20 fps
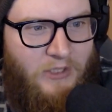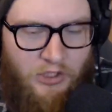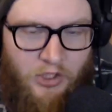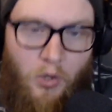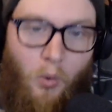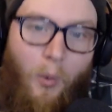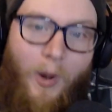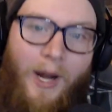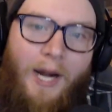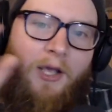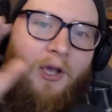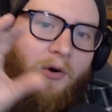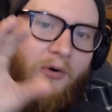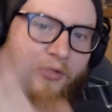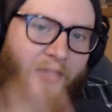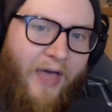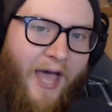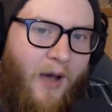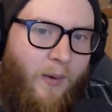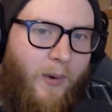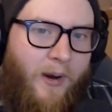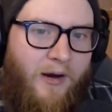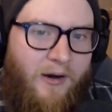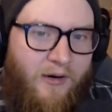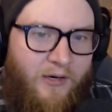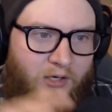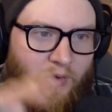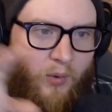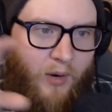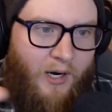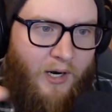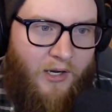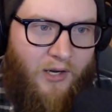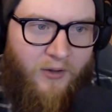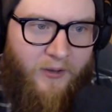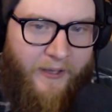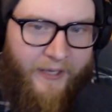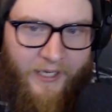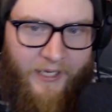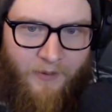Do you want to go that way or do you want to
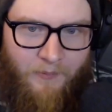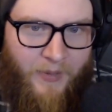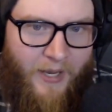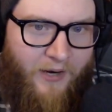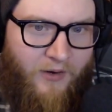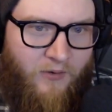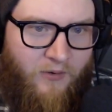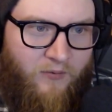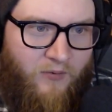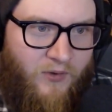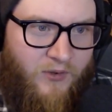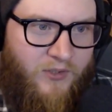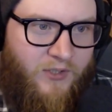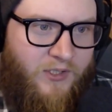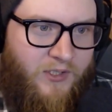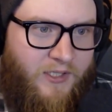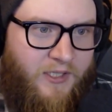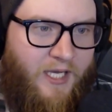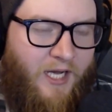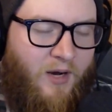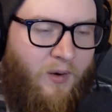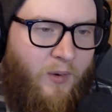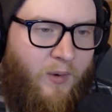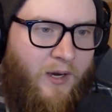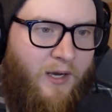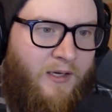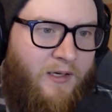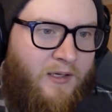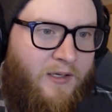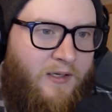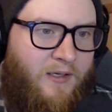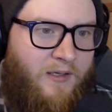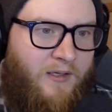go like a better version of that way?